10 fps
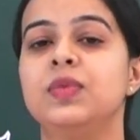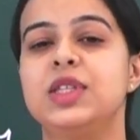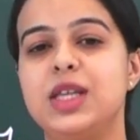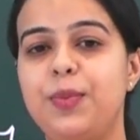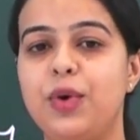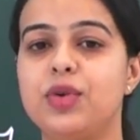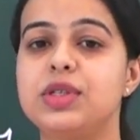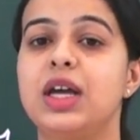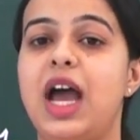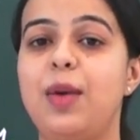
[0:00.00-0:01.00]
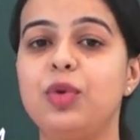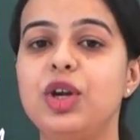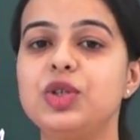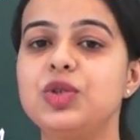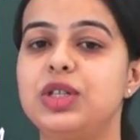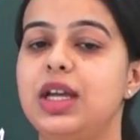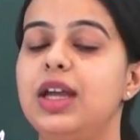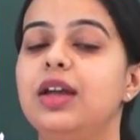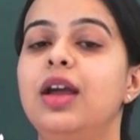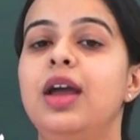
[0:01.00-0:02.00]
Suppose I am going to
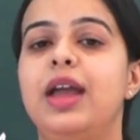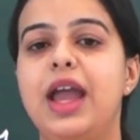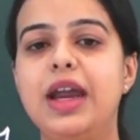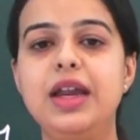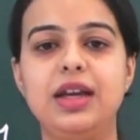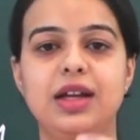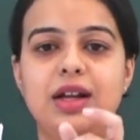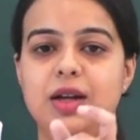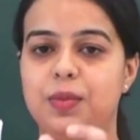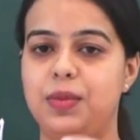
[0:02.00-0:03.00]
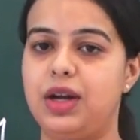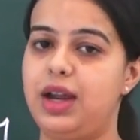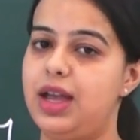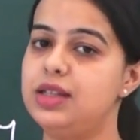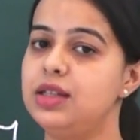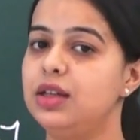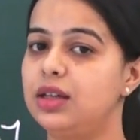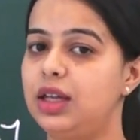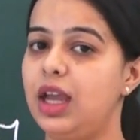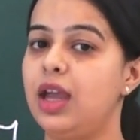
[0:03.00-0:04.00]
take any real number as
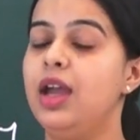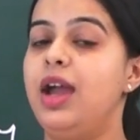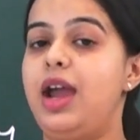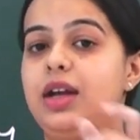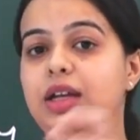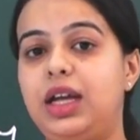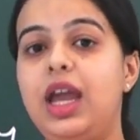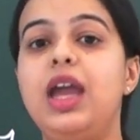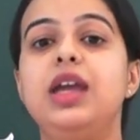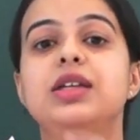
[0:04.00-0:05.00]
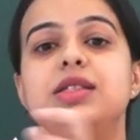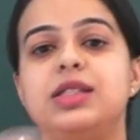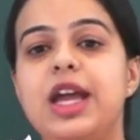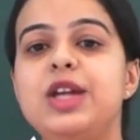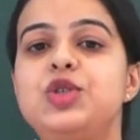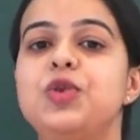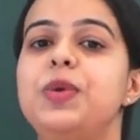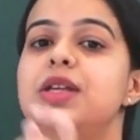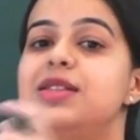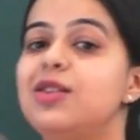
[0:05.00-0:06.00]
k, and k is said to
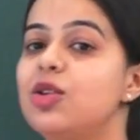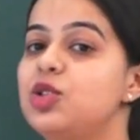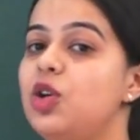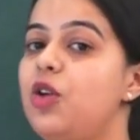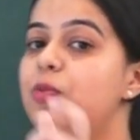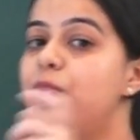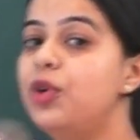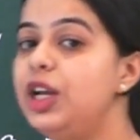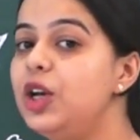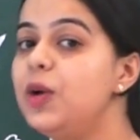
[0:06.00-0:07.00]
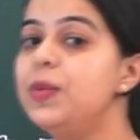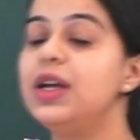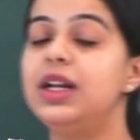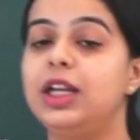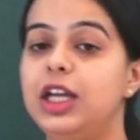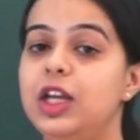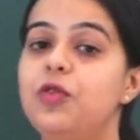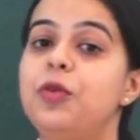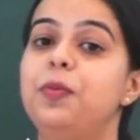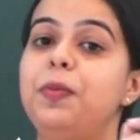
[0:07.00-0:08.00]
be zeros of polynomial
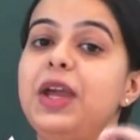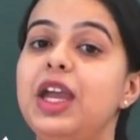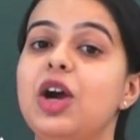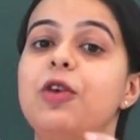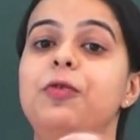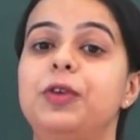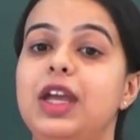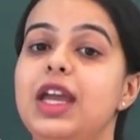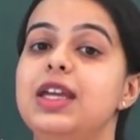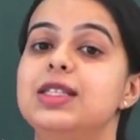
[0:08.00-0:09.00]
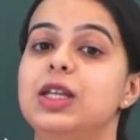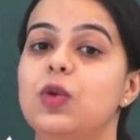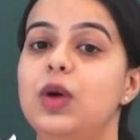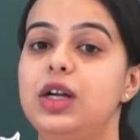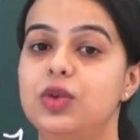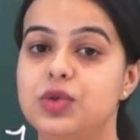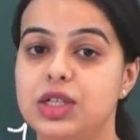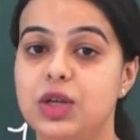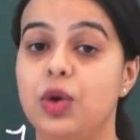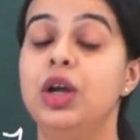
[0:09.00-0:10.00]
if p of k is equal to
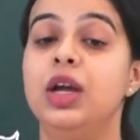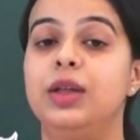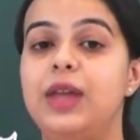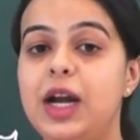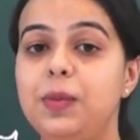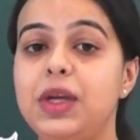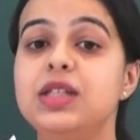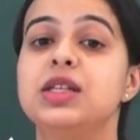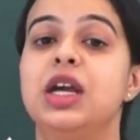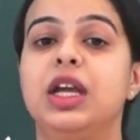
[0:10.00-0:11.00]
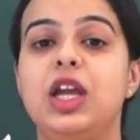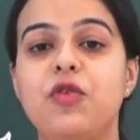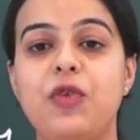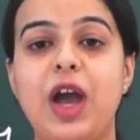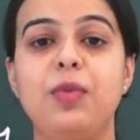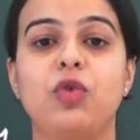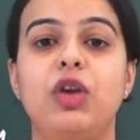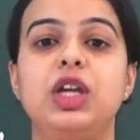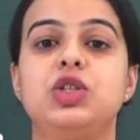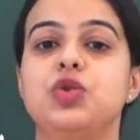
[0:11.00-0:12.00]
0. That means if I am
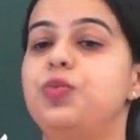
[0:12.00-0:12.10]
going to